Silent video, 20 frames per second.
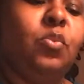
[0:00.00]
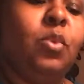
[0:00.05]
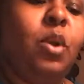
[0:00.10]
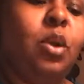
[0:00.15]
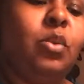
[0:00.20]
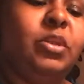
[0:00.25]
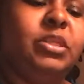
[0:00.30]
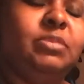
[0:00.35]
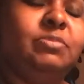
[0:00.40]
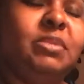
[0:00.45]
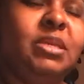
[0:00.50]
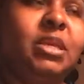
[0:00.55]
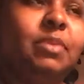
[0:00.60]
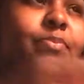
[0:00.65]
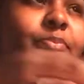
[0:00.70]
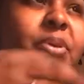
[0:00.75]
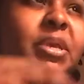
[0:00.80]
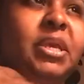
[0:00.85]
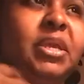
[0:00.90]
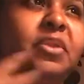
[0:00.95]
woe is
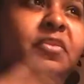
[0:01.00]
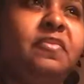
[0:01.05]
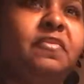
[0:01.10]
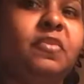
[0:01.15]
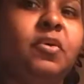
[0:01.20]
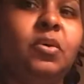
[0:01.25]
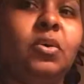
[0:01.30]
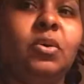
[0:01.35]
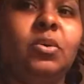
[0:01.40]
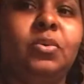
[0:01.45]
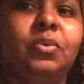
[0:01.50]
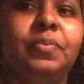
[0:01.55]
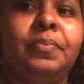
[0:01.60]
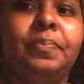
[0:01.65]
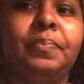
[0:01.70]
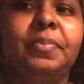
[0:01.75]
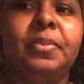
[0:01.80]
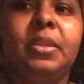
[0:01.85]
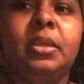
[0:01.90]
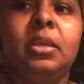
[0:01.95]
me,
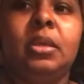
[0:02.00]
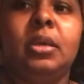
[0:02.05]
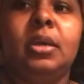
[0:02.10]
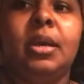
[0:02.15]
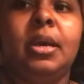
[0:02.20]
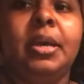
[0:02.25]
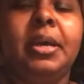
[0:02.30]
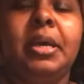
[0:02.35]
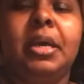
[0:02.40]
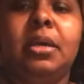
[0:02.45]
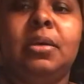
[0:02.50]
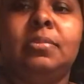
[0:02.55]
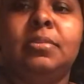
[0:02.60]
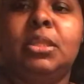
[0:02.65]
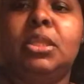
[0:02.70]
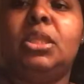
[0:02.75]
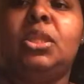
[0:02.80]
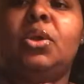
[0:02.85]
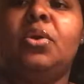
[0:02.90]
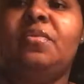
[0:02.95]
pitiful,
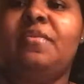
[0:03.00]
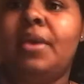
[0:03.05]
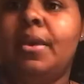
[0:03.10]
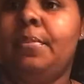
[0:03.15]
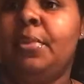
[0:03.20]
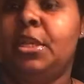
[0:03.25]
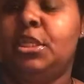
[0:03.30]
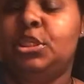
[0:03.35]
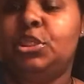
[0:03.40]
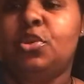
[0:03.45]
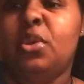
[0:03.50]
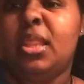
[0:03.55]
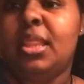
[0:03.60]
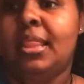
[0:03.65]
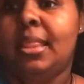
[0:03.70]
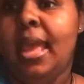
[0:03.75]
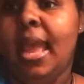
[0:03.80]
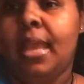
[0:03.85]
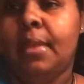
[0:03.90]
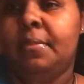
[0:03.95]
um, low vibrational,
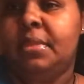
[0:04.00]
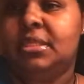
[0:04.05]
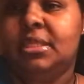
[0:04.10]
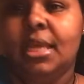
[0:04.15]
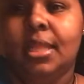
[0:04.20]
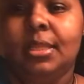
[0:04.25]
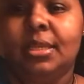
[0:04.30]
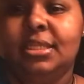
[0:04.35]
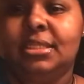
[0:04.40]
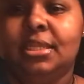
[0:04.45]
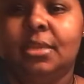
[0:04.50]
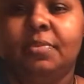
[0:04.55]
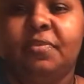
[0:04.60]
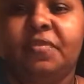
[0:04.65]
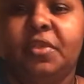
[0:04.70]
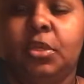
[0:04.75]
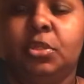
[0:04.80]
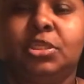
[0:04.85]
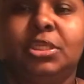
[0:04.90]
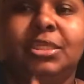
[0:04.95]
lack mentality type
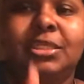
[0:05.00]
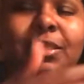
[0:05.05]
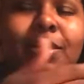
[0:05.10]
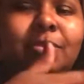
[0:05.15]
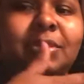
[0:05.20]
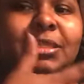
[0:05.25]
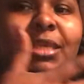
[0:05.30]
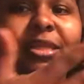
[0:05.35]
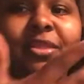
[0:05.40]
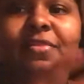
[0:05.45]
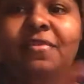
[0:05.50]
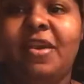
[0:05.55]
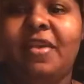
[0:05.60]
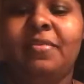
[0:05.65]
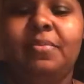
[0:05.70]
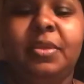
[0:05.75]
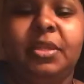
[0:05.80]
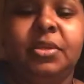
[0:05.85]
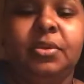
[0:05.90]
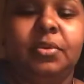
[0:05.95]
of energy. It's almost like the
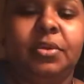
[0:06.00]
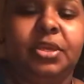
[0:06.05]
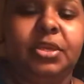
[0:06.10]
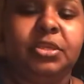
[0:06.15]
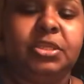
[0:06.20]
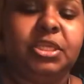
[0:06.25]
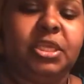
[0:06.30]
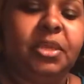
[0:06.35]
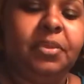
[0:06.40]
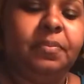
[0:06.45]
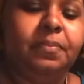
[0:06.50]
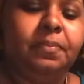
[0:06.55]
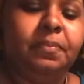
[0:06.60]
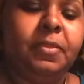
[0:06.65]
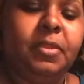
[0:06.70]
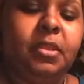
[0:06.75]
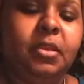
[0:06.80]
Five Pentacle energy.